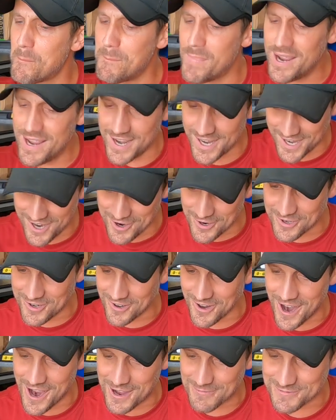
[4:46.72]
Big old
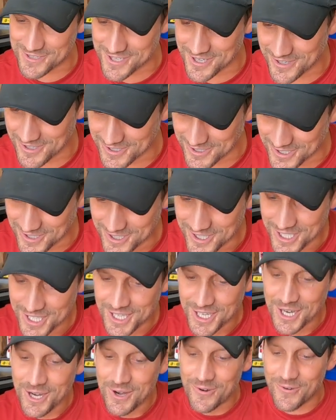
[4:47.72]
crop circle
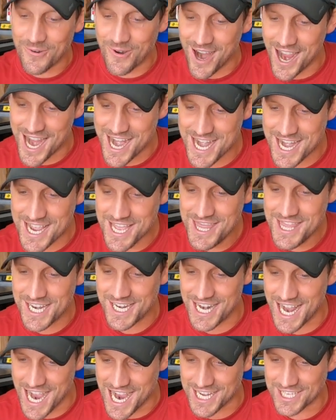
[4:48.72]
right in the
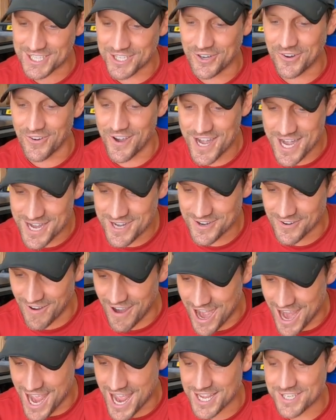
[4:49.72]
nice green
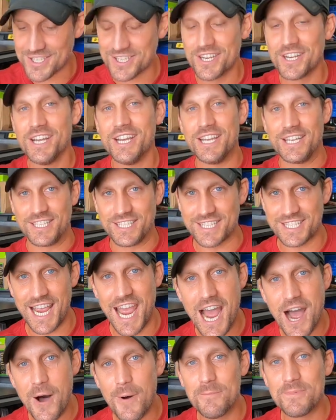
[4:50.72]
grass,
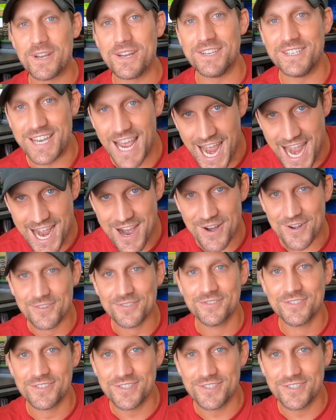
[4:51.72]
scalped down